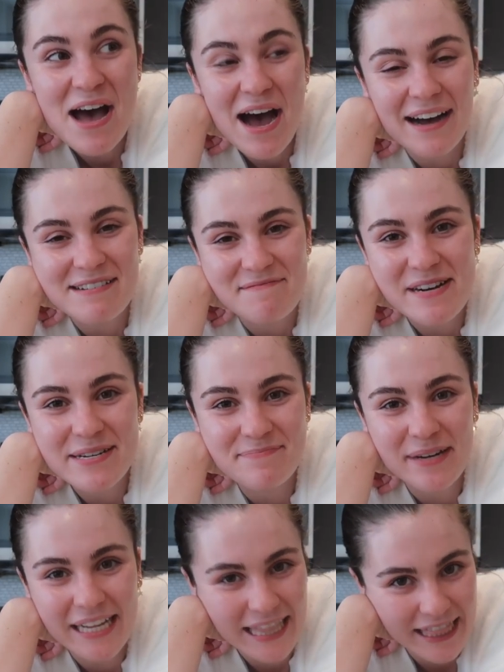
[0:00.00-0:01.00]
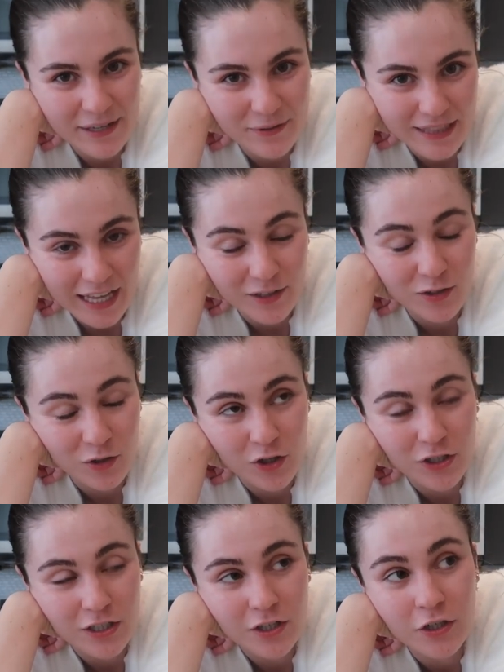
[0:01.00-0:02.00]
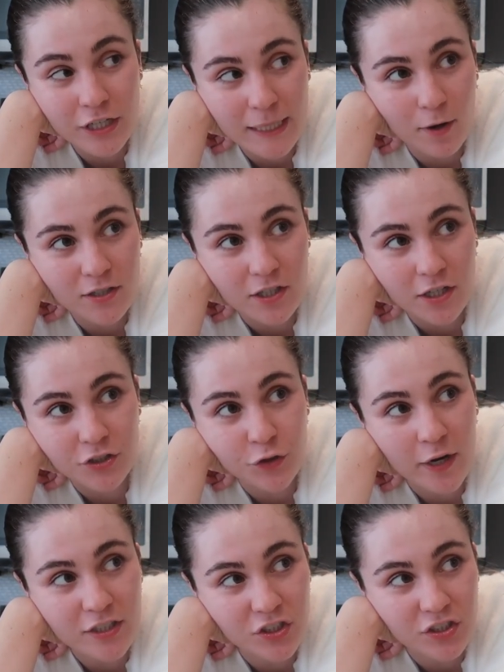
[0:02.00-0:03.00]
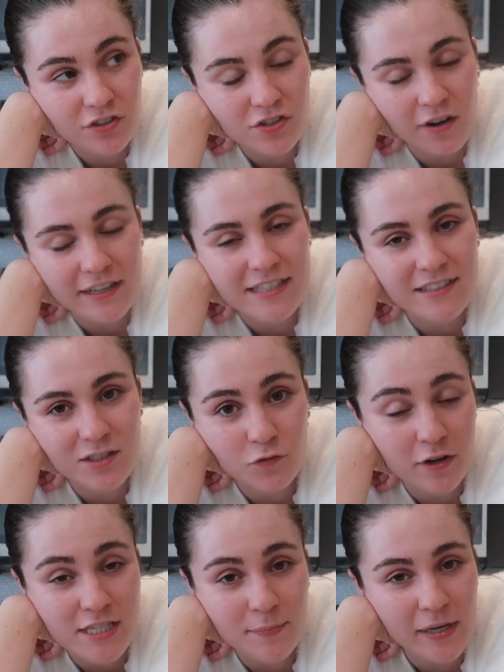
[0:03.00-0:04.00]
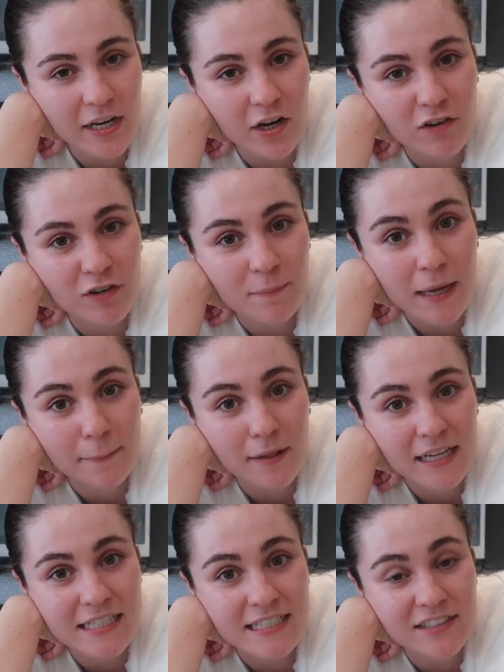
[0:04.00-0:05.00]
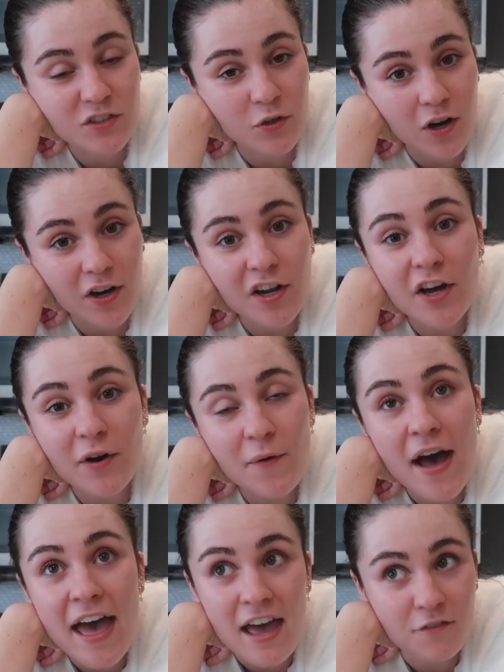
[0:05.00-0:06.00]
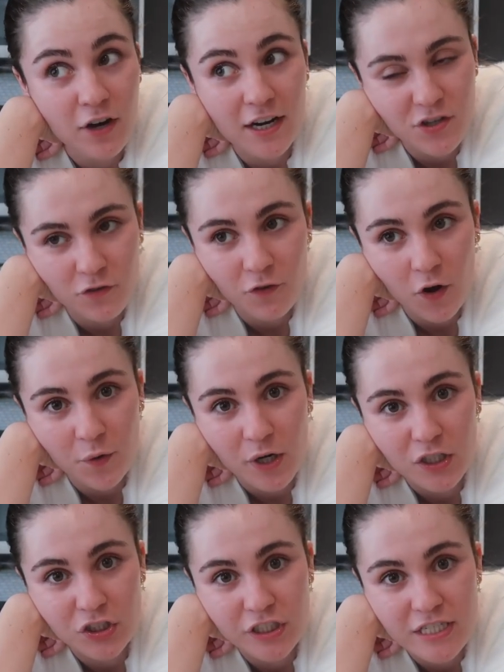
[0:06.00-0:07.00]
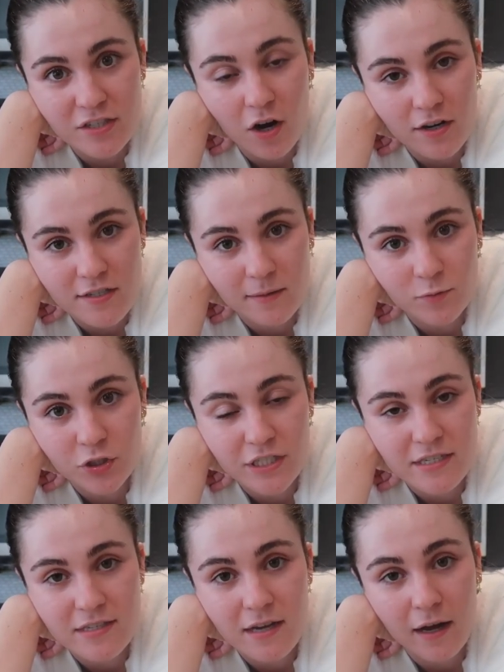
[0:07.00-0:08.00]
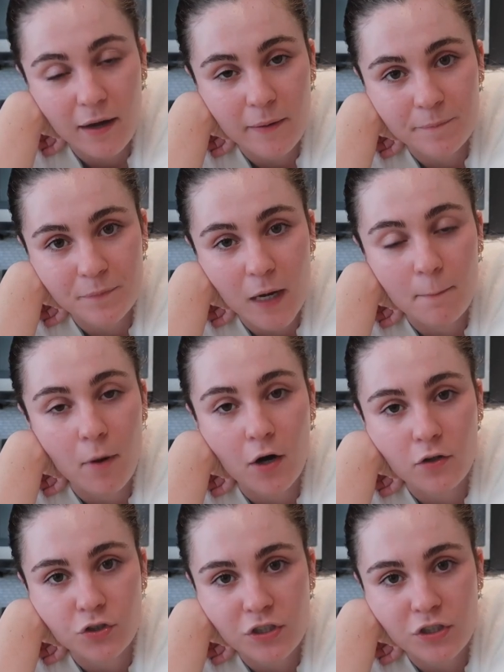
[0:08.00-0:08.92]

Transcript: um, but though that little cookie montage you guys just saw is this recipe I got from Emily DiDonato. If you guys don't follow her, she's awesome. She's um, a model.